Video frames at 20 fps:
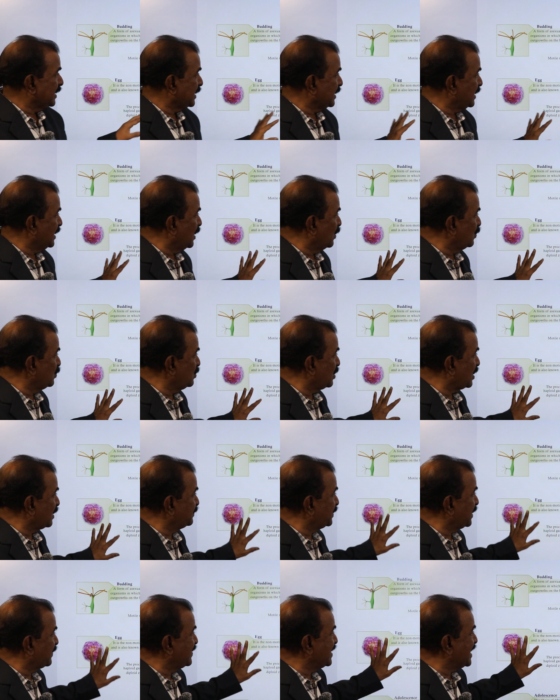And now you are
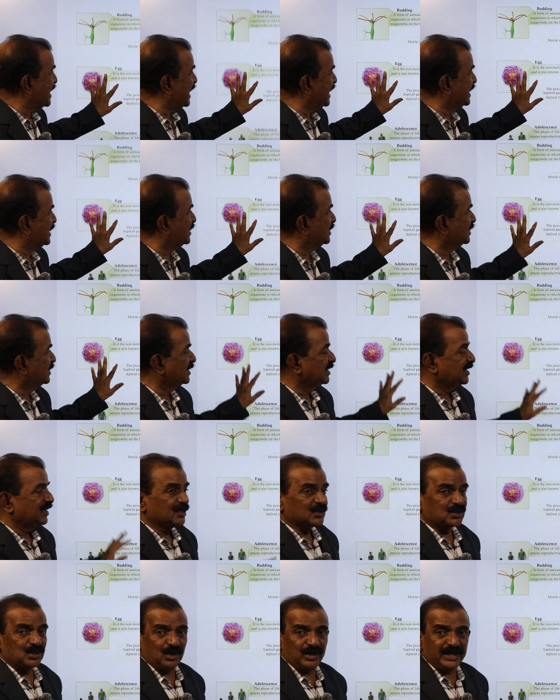observing egg.
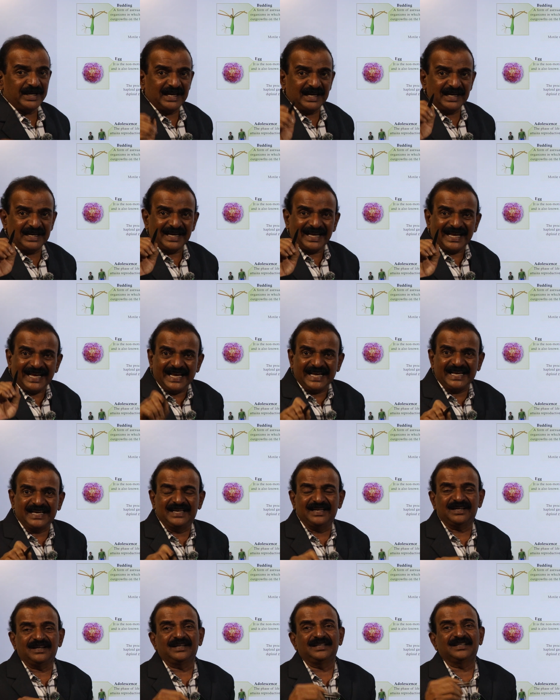So here egg
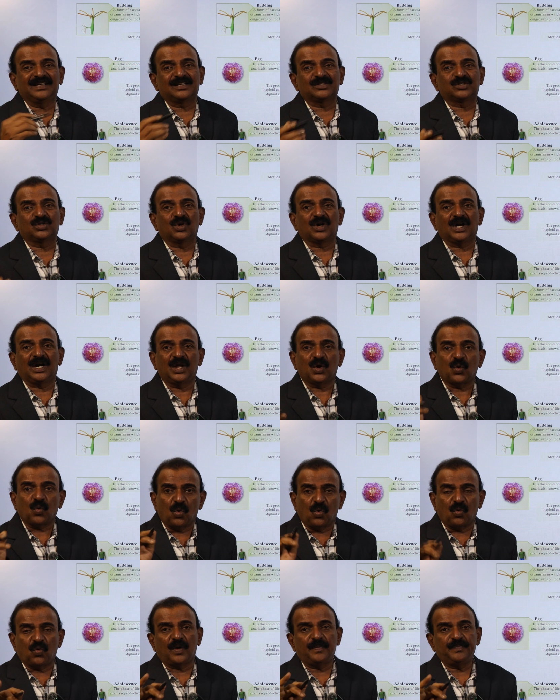is also called
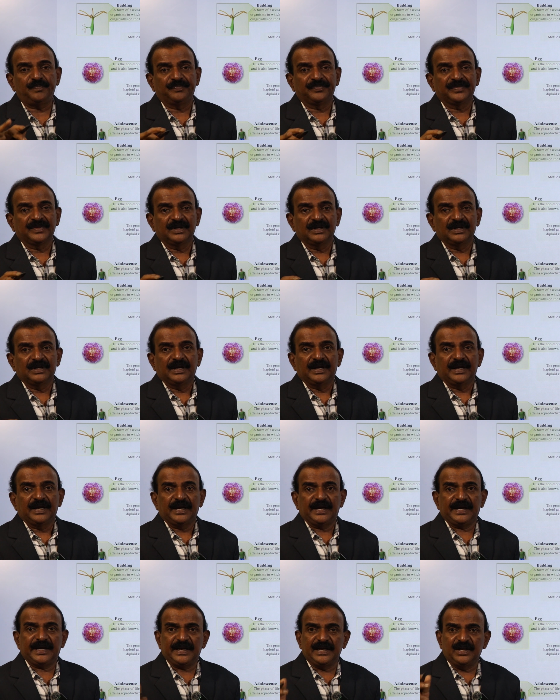ovum,
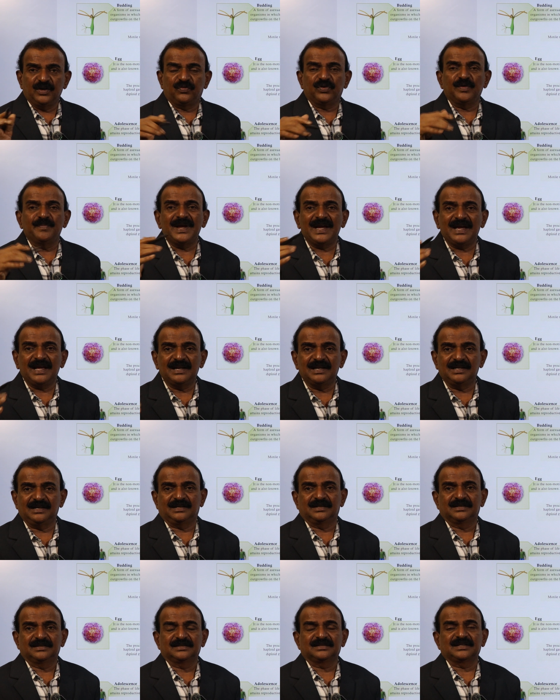and
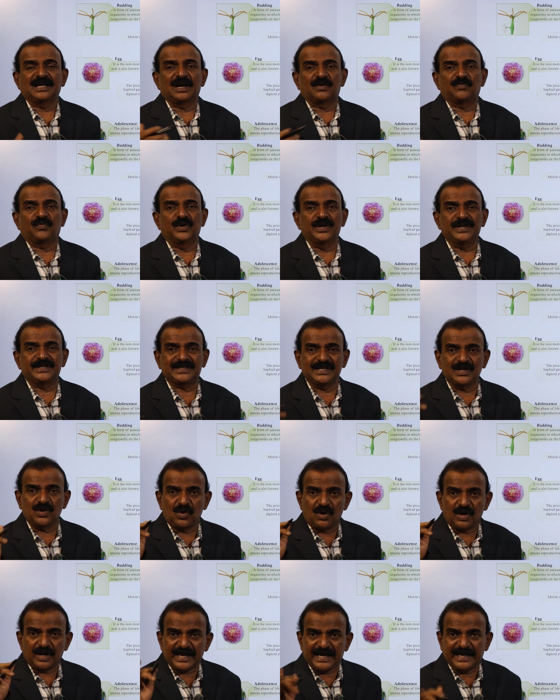female are producing
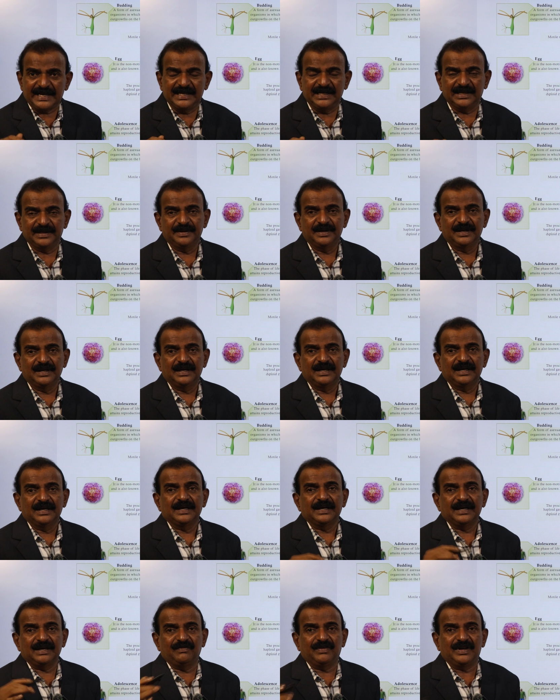egg
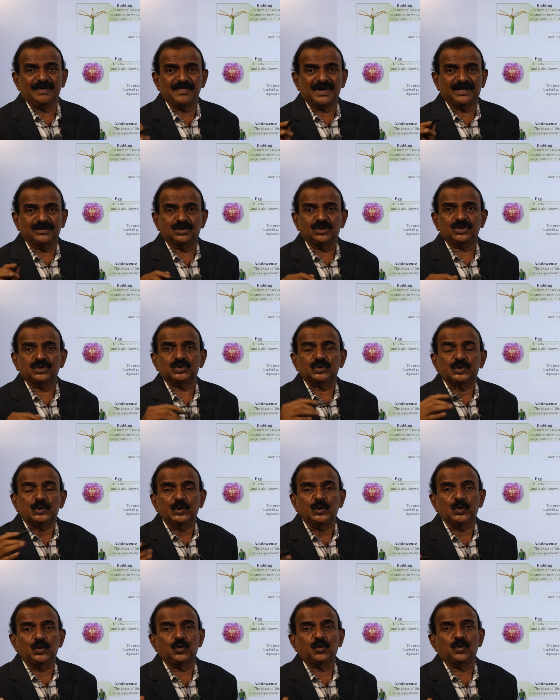every month
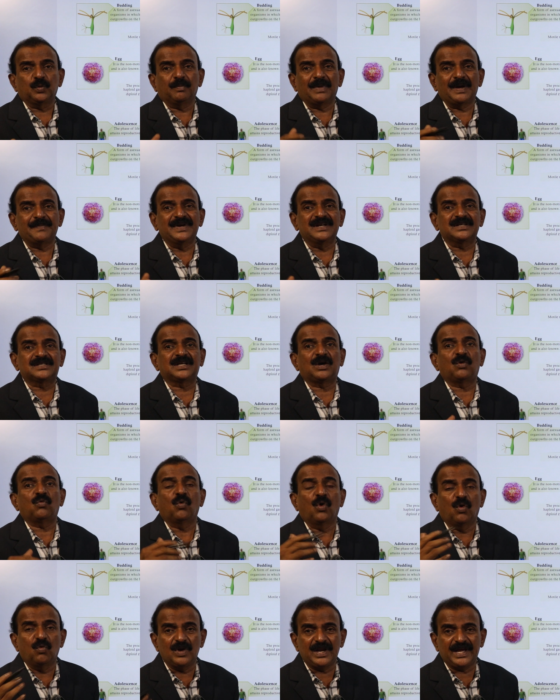through by means of
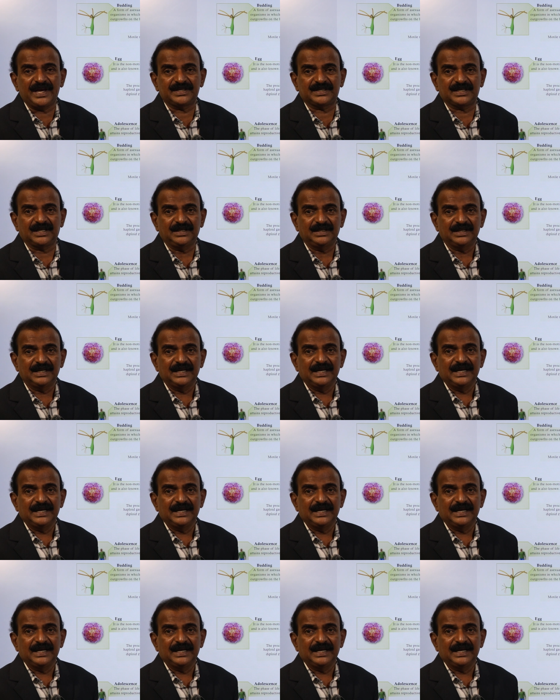ovulation,